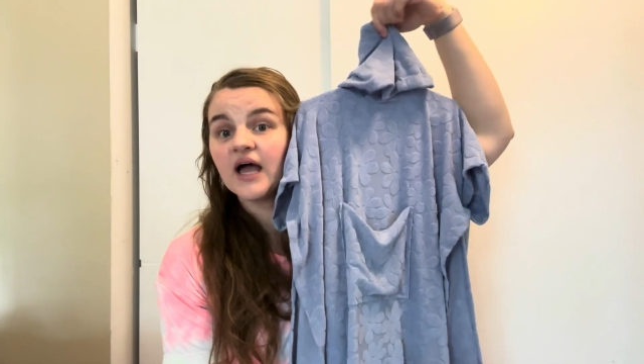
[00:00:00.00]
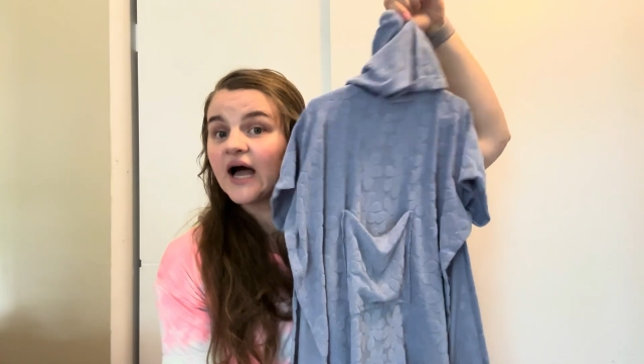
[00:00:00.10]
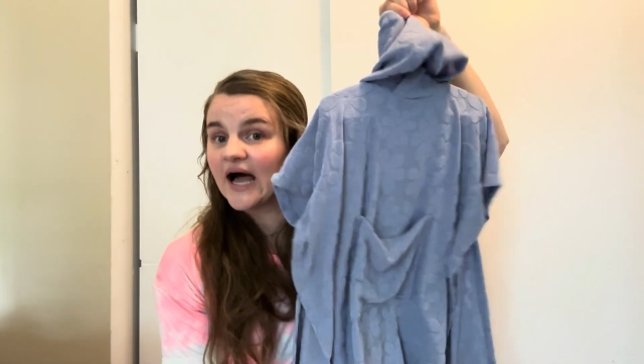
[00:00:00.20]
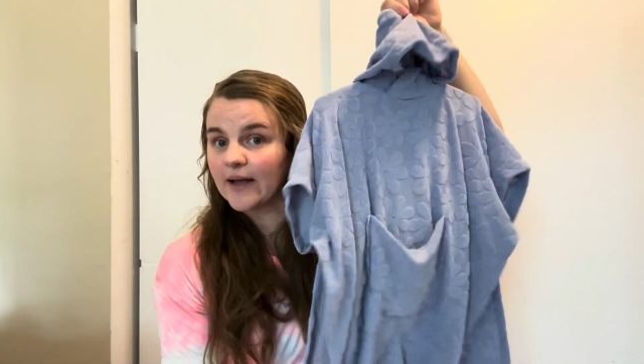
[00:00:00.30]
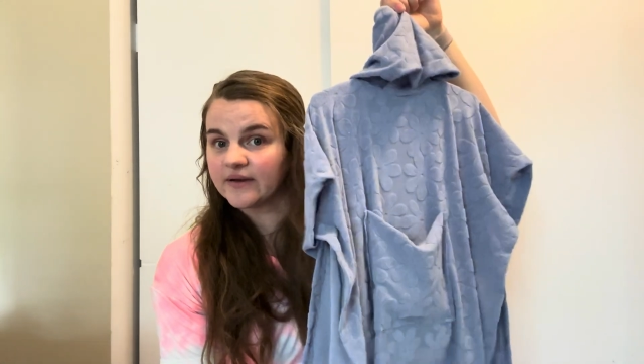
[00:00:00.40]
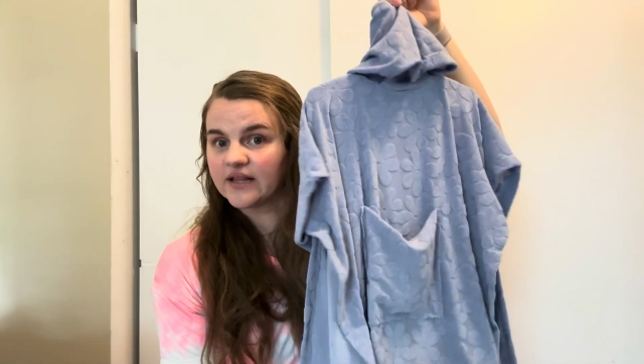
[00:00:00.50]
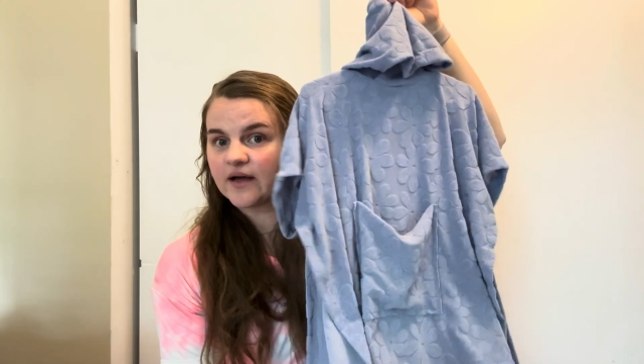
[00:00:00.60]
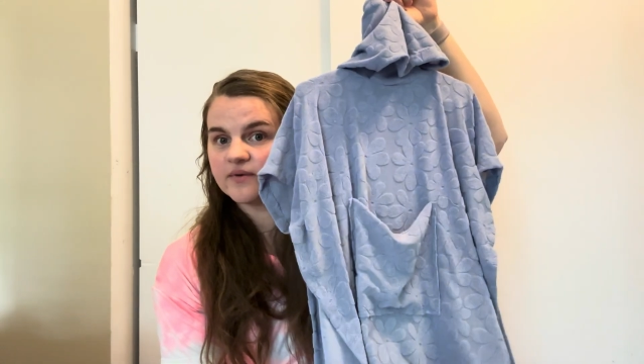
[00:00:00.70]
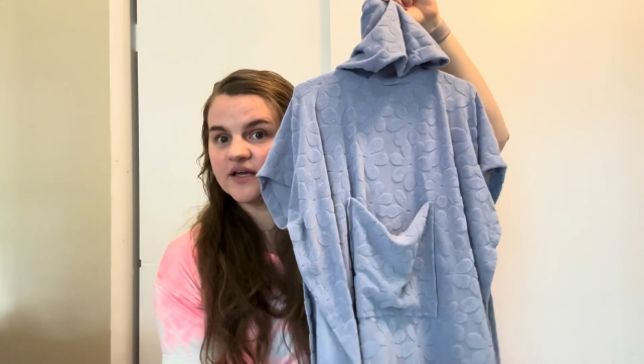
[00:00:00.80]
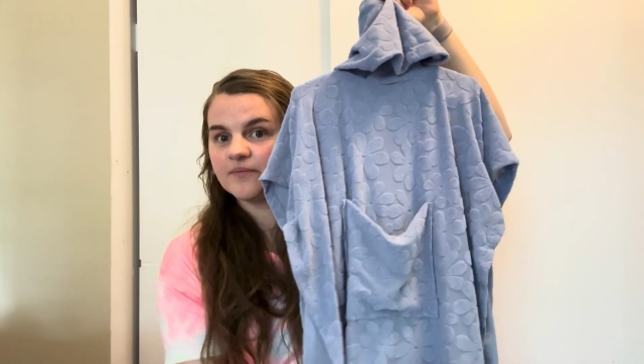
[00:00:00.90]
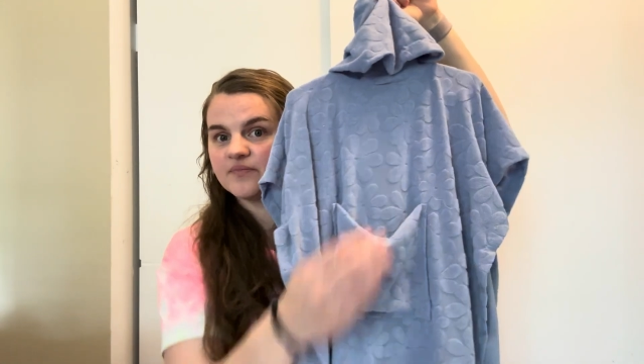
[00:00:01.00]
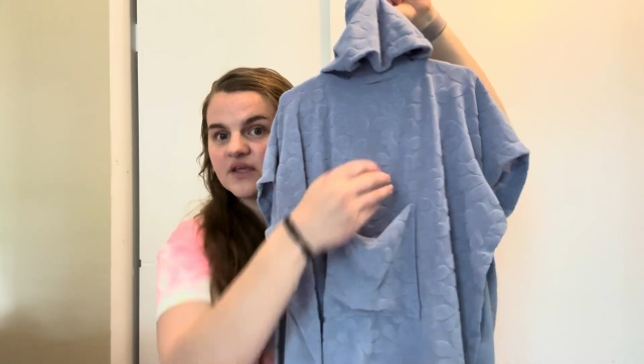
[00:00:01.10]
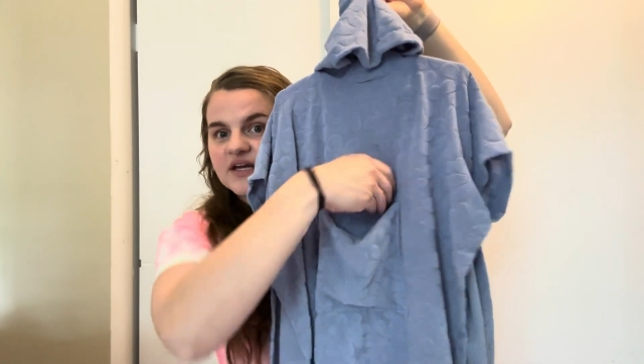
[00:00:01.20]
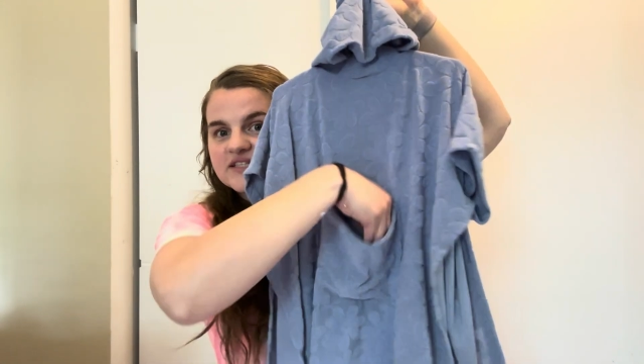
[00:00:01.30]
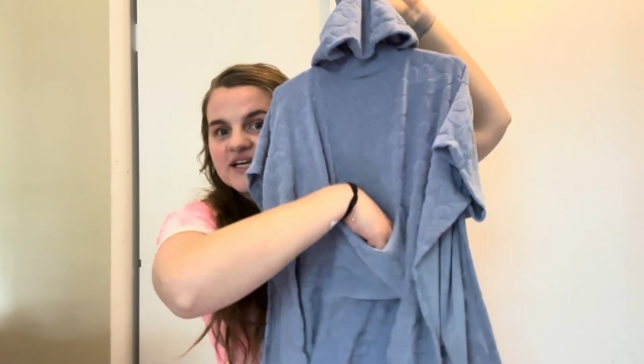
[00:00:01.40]
Hobby Lobby,
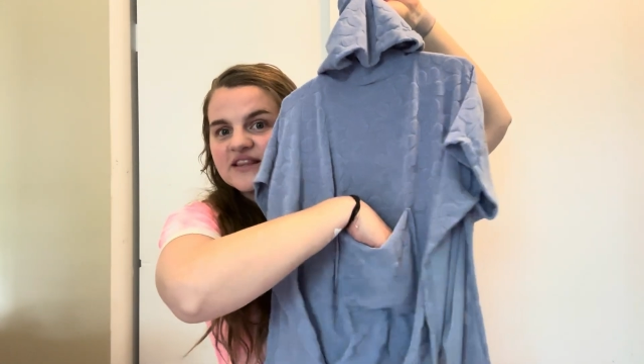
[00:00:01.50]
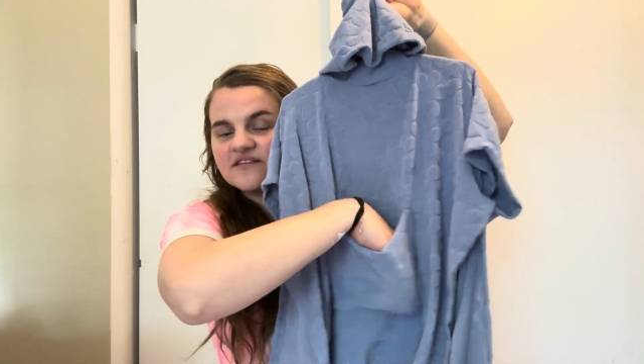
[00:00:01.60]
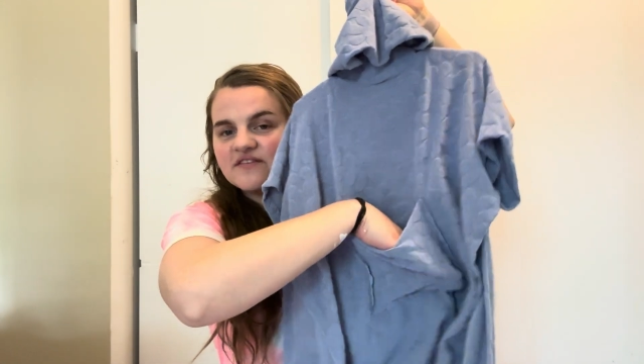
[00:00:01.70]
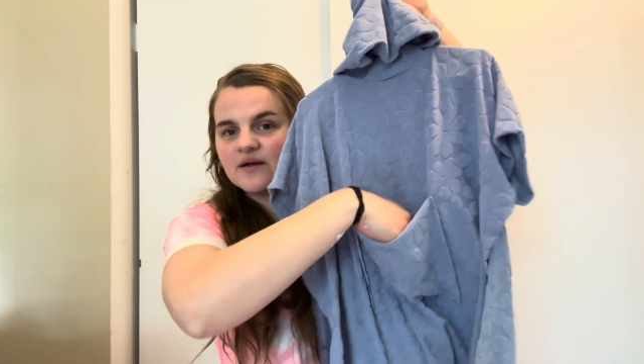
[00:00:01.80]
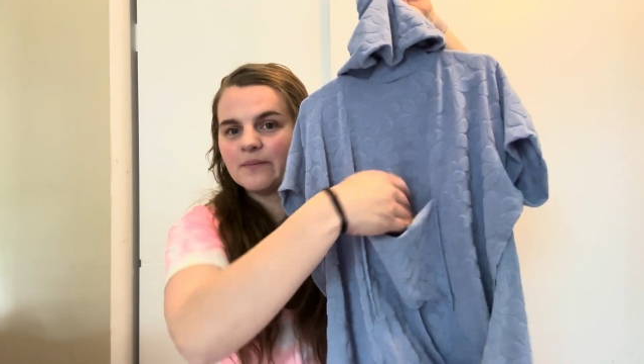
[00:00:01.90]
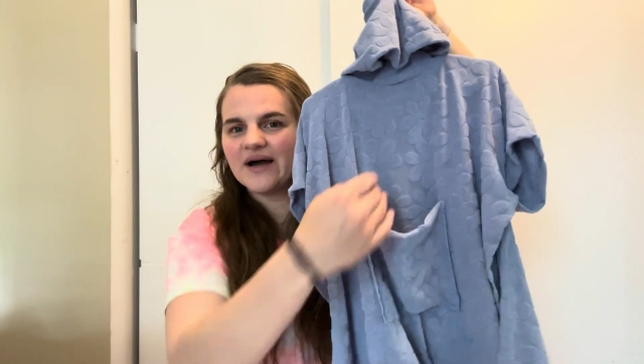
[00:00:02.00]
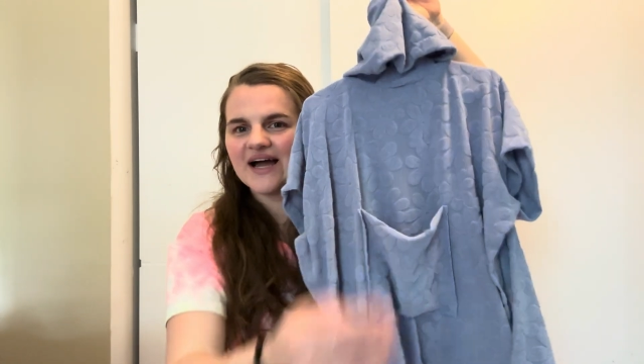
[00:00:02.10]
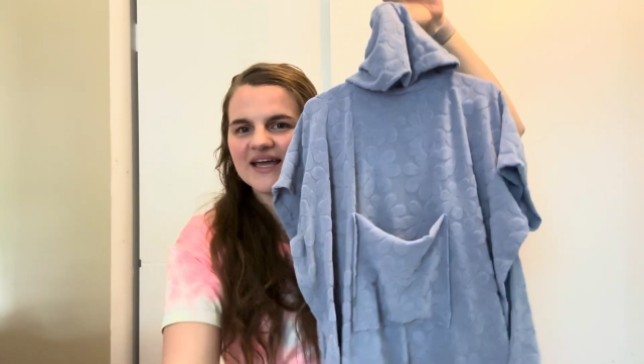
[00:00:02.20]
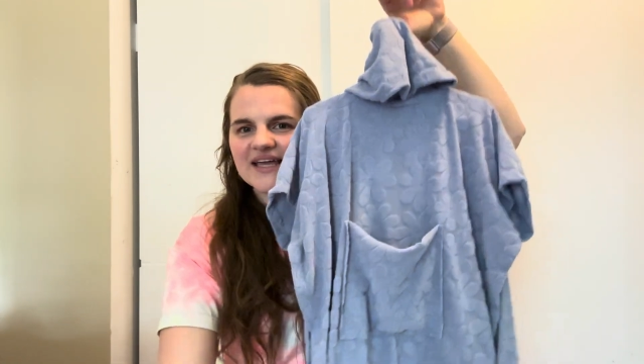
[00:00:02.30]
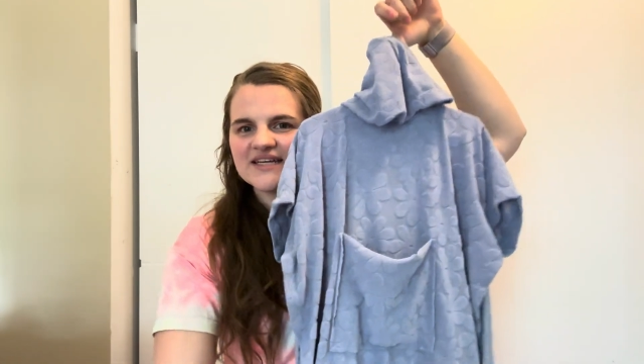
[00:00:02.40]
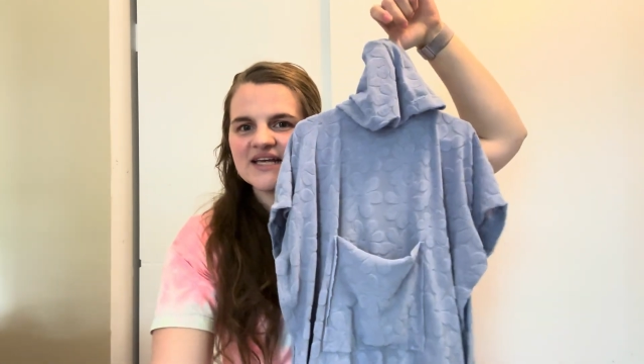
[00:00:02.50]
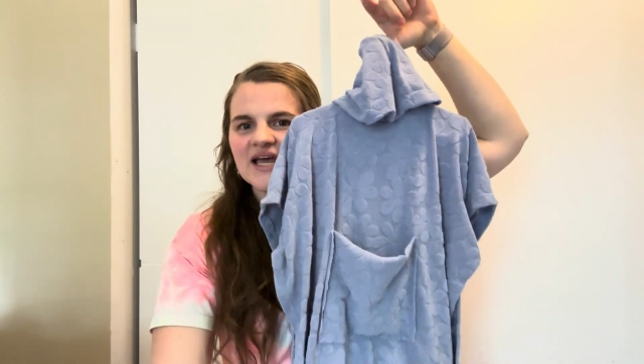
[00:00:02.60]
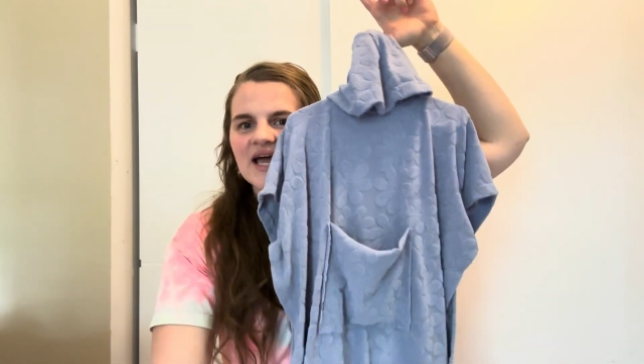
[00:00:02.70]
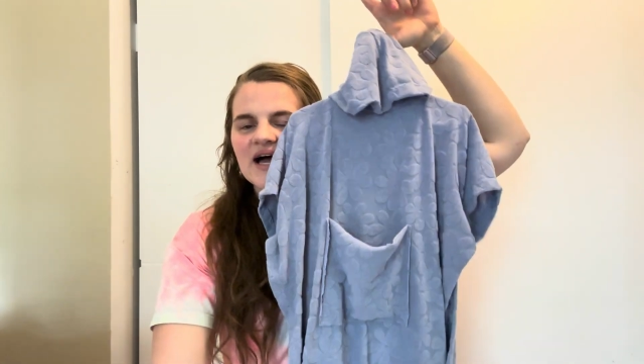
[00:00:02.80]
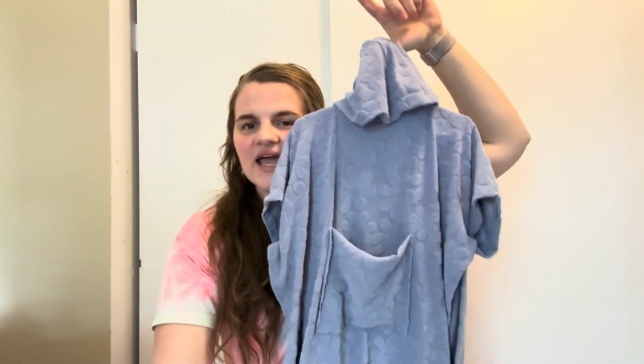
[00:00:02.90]
and it's got the fun pocket.
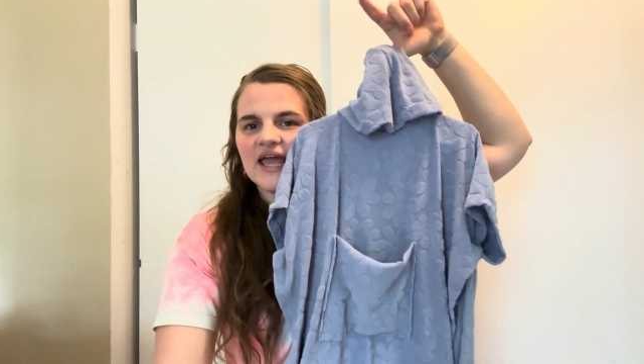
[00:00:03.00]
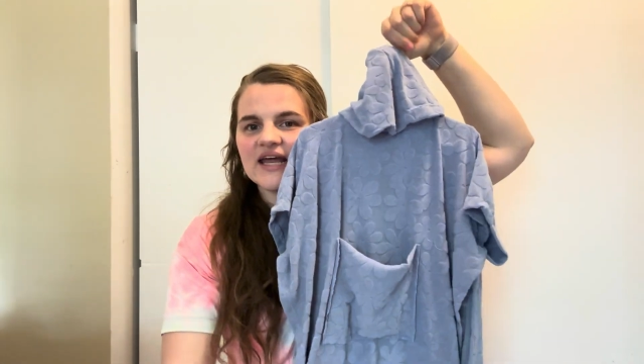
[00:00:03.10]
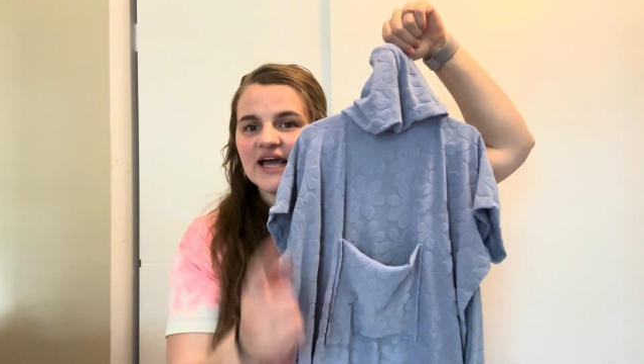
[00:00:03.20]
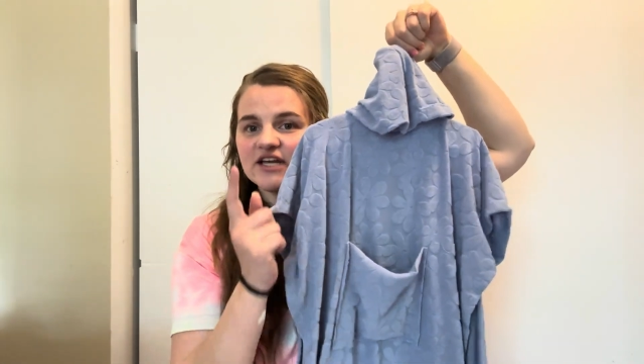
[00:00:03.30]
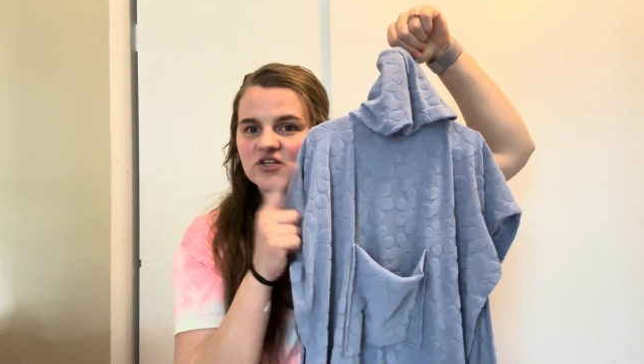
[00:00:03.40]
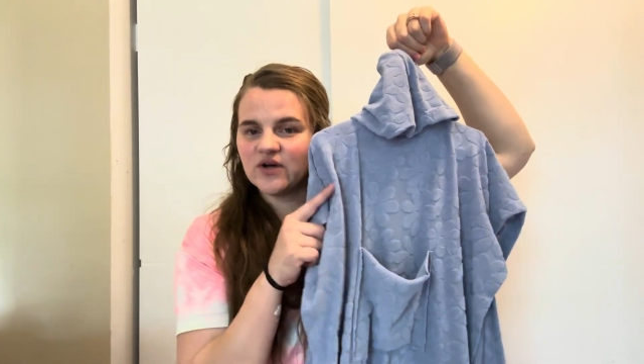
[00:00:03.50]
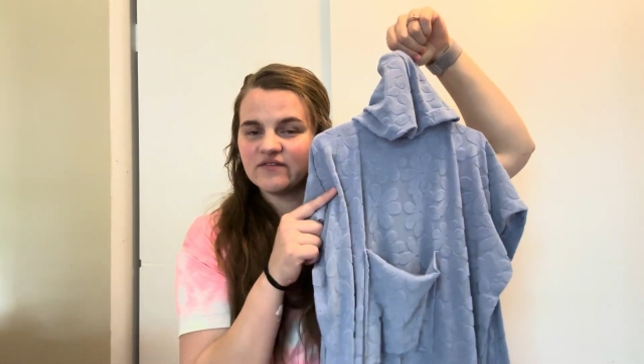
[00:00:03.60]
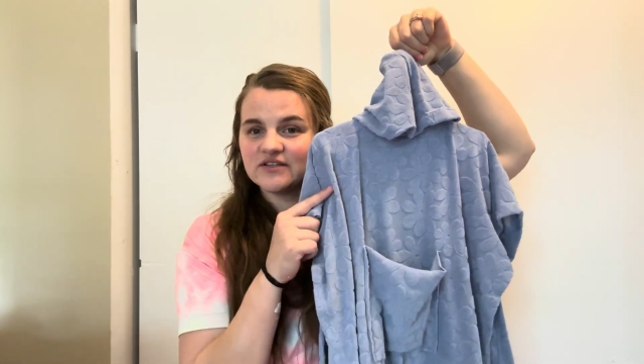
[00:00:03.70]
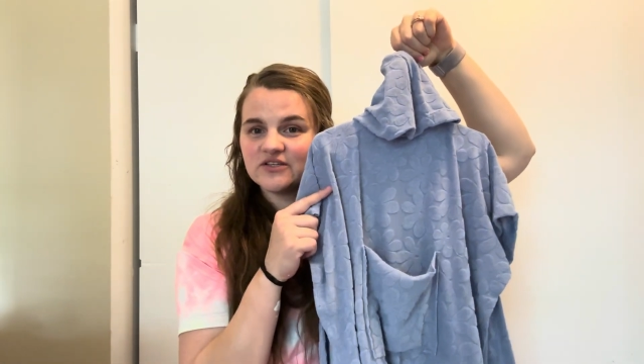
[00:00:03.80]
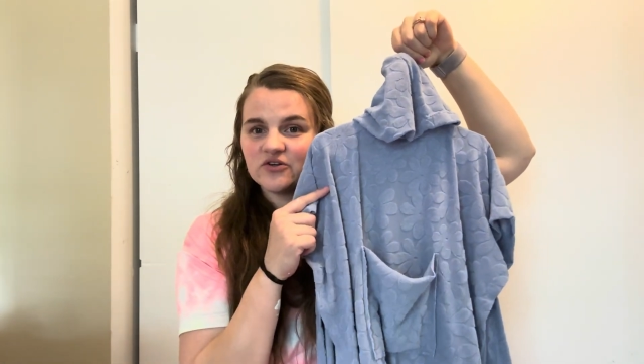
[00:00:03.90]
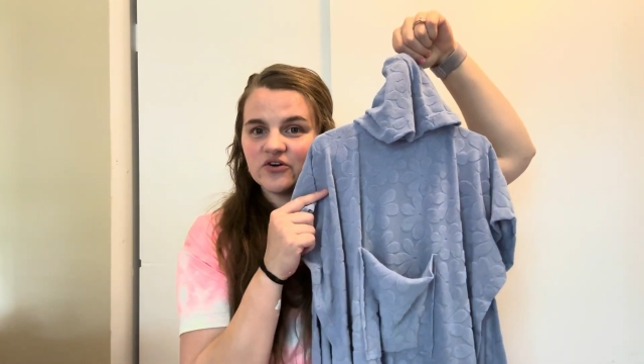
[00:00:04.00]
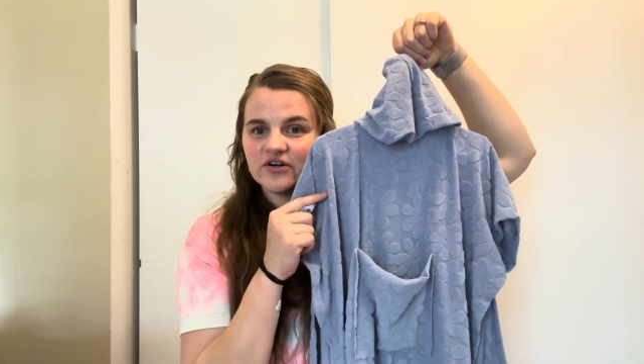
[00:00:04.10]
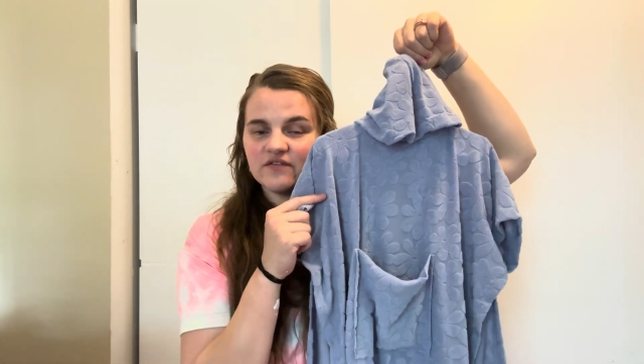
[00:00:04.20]
And I do have a tutorial